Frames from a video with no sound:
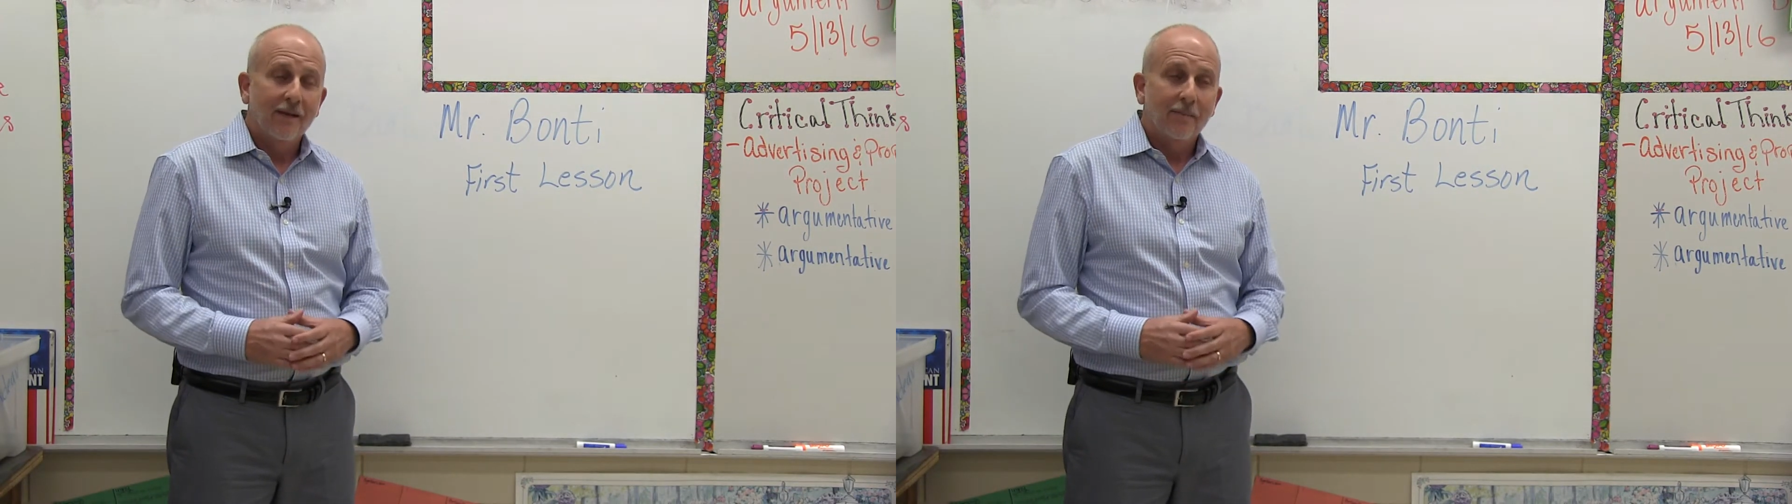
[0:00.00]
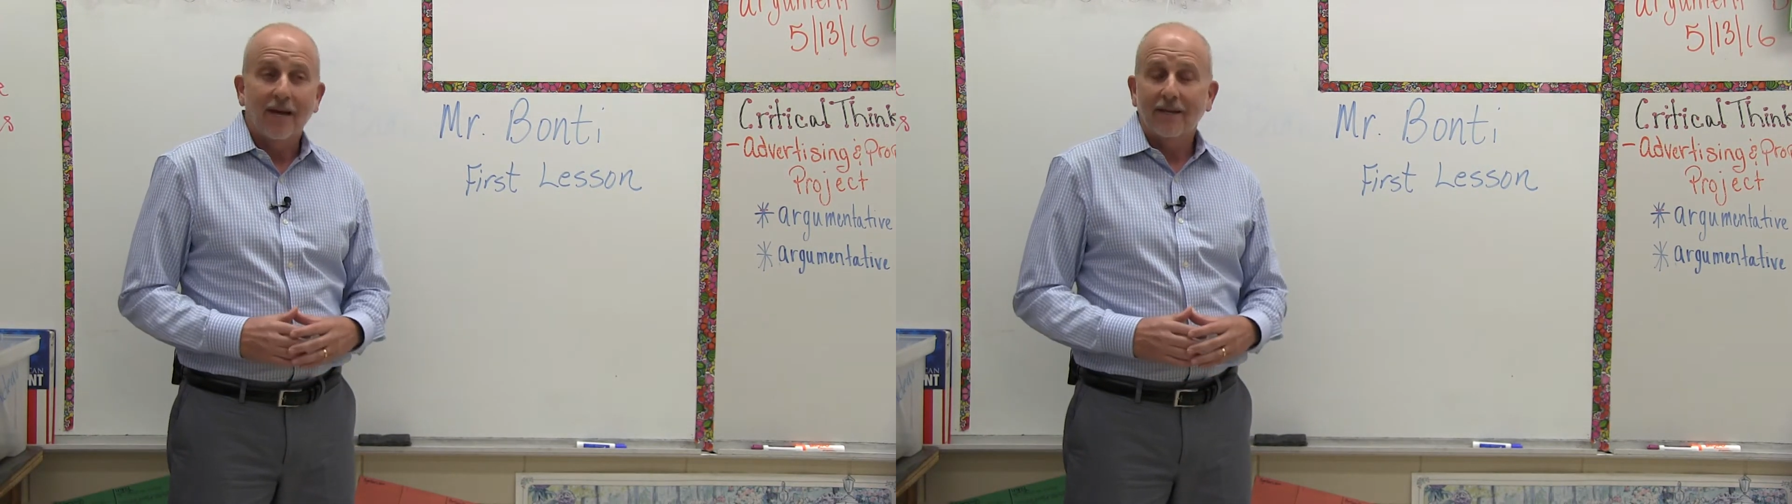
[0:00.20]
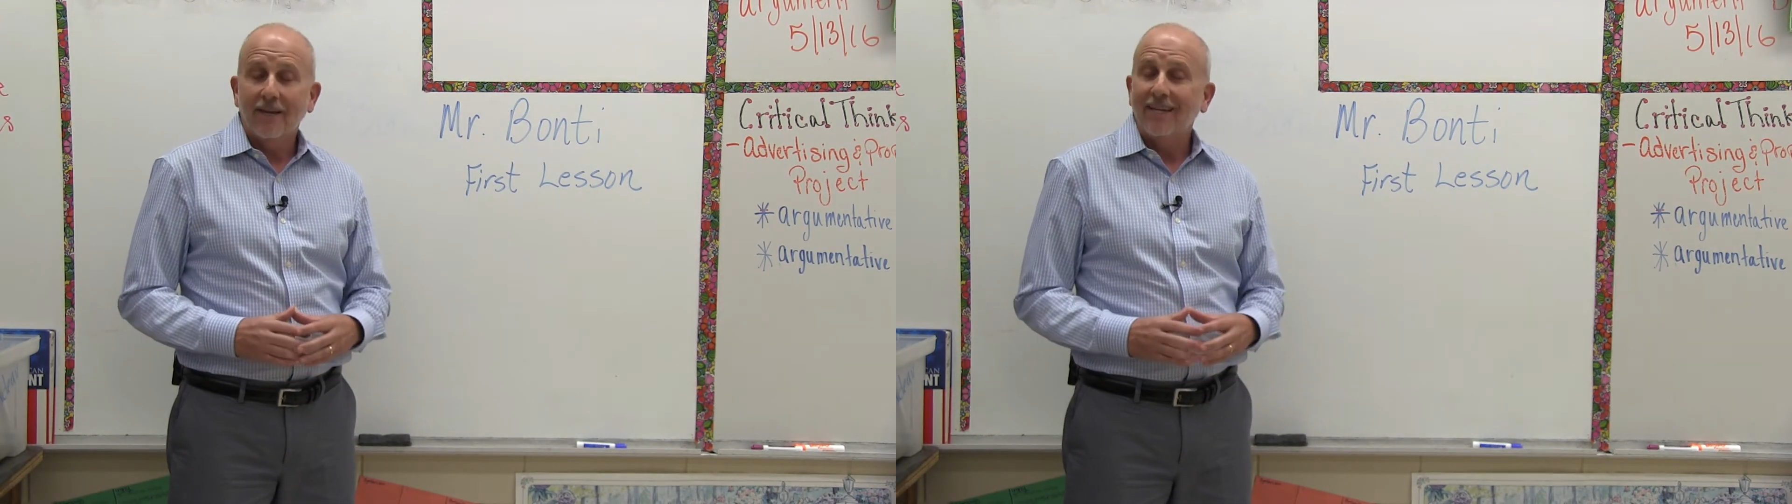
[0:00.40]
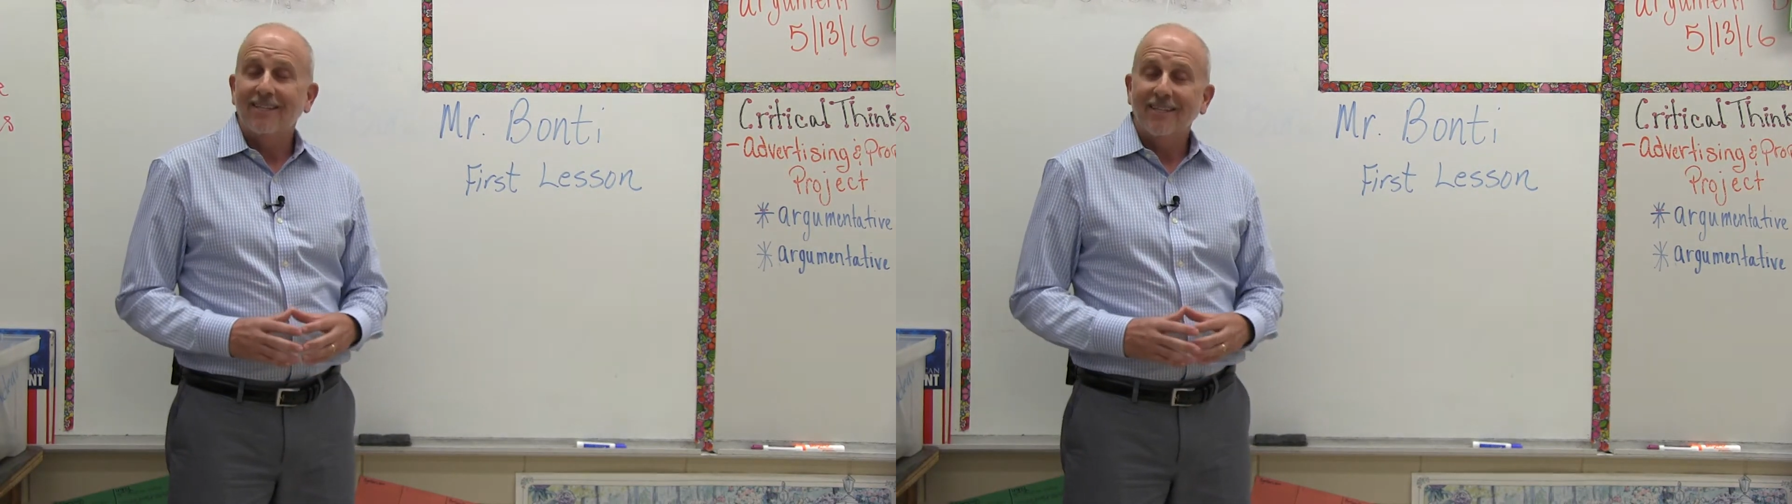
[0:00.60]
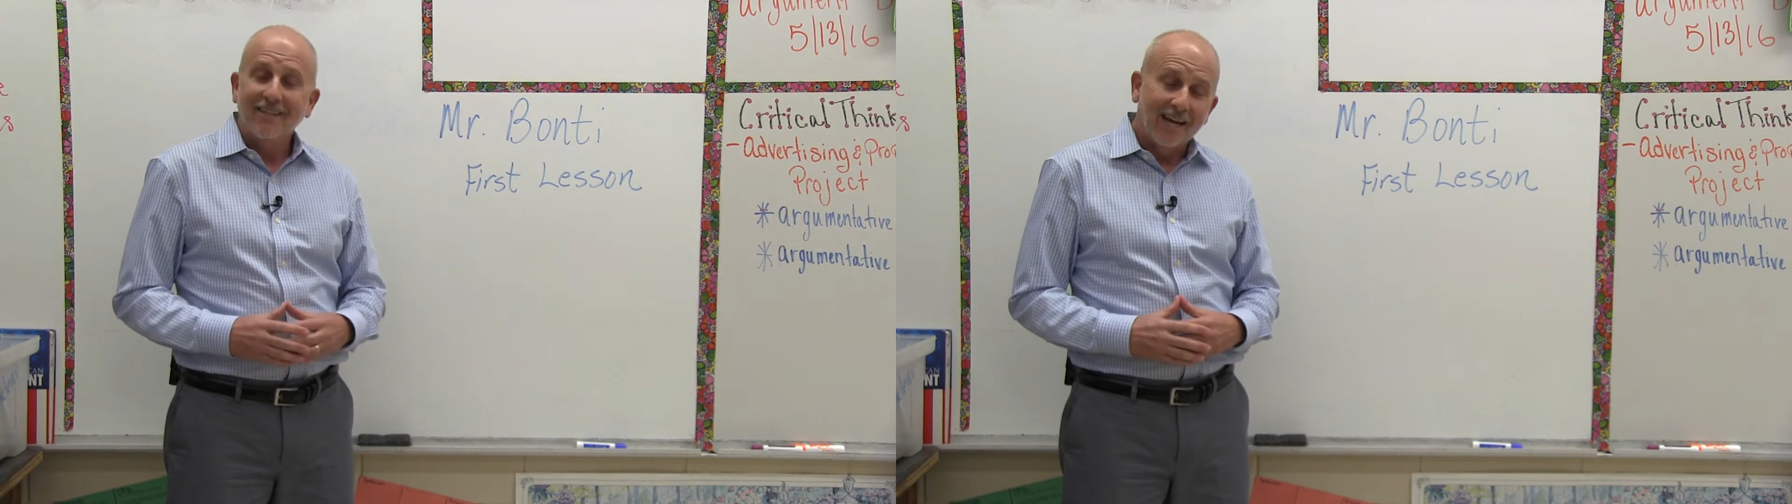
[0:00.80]
back in
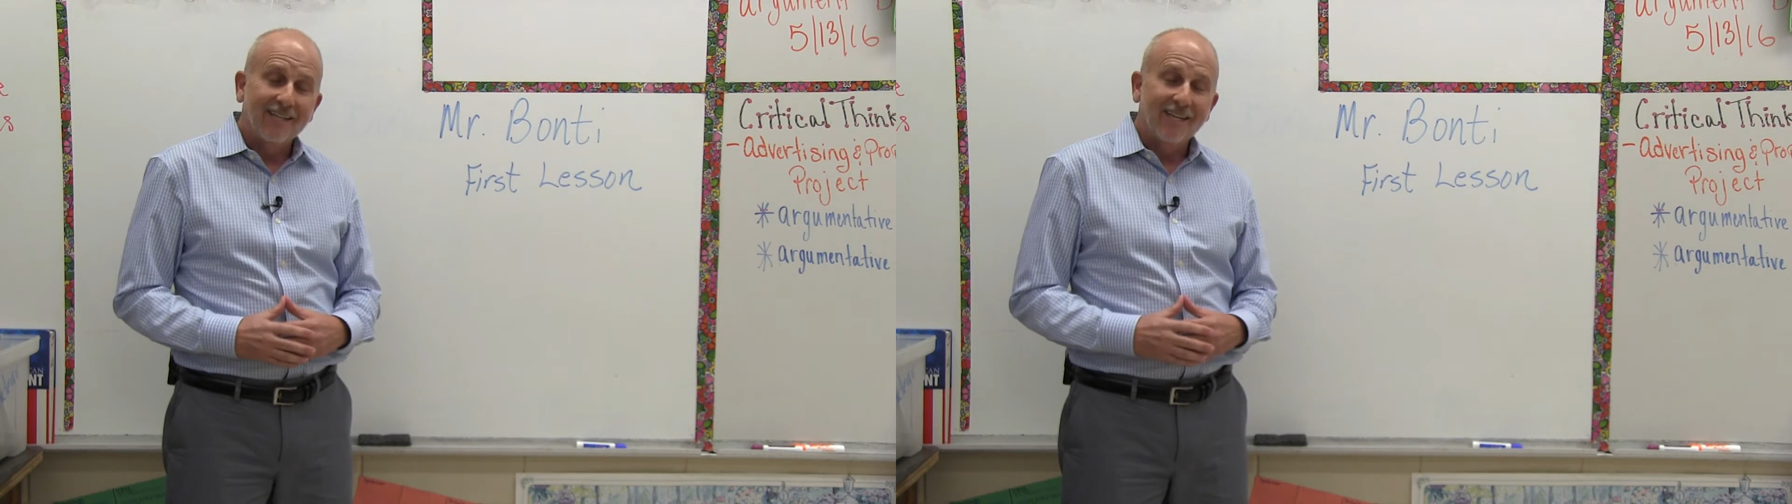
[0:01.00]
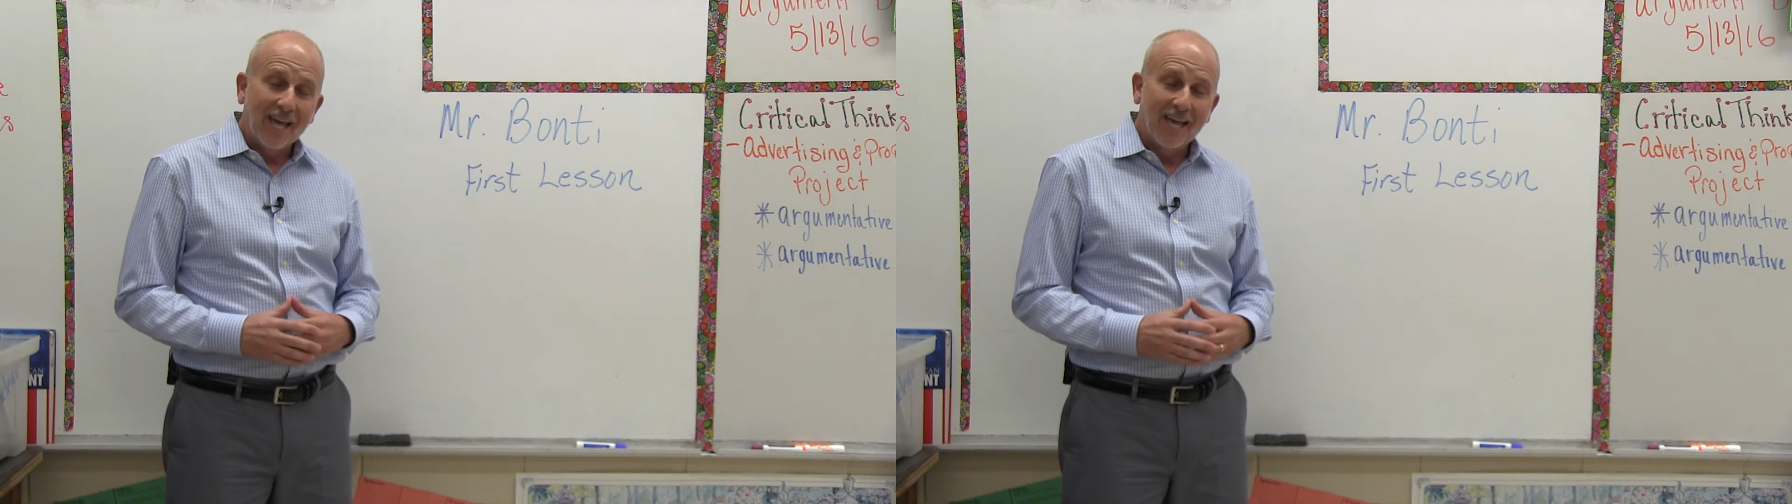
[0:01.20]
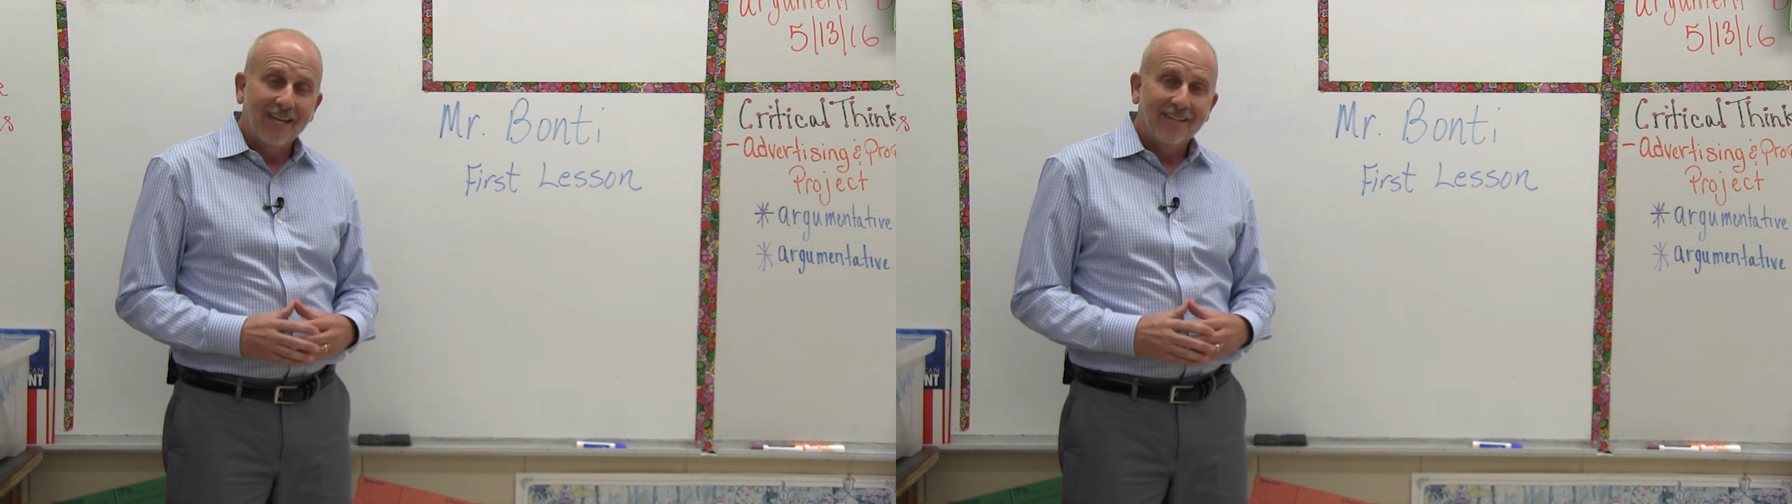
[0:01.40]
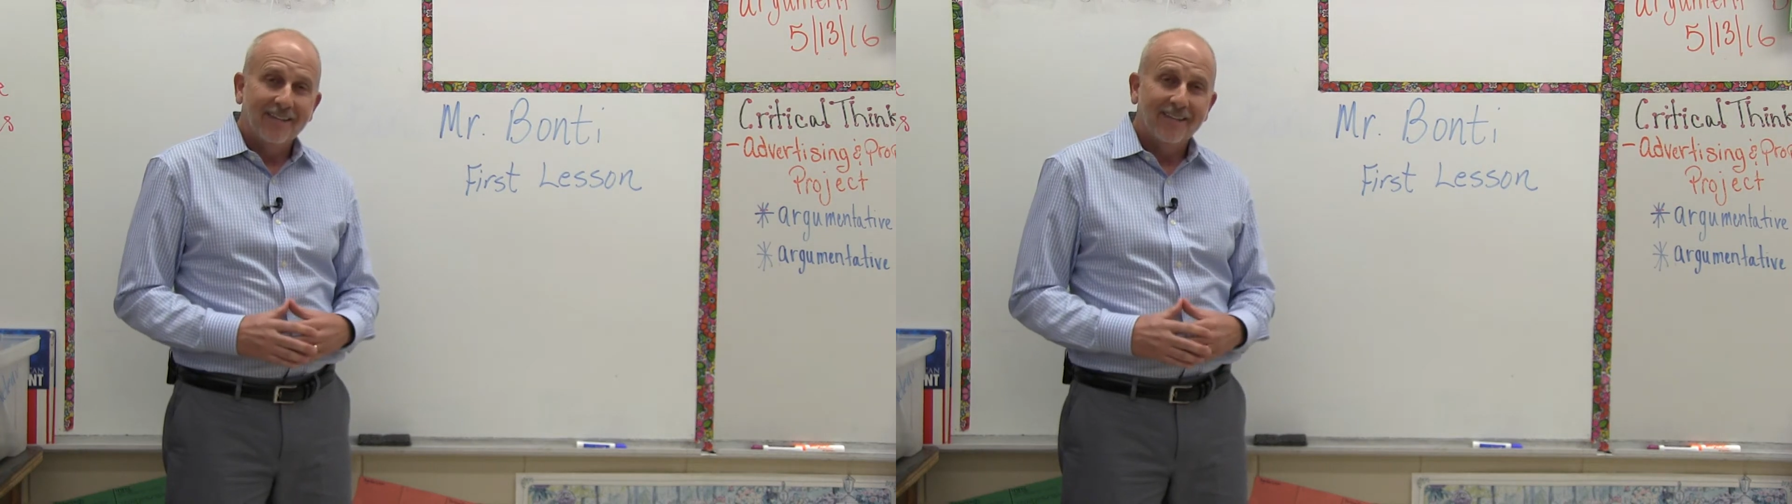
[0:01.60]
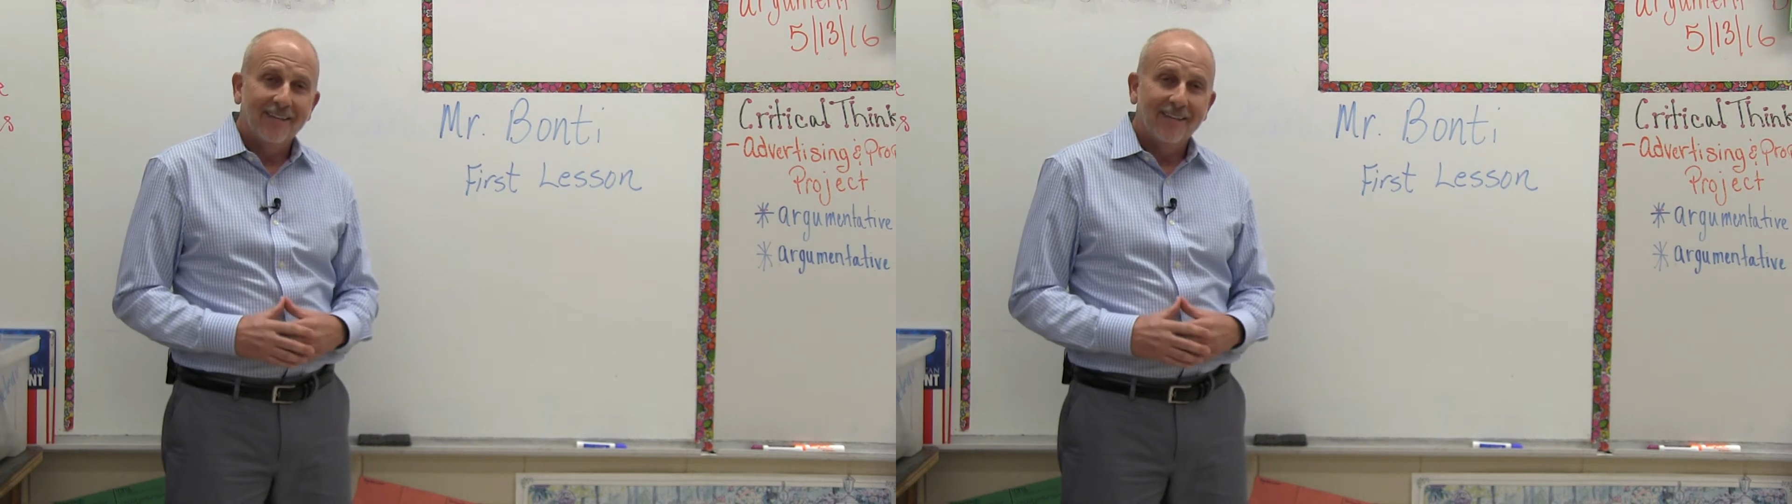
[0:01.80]
1998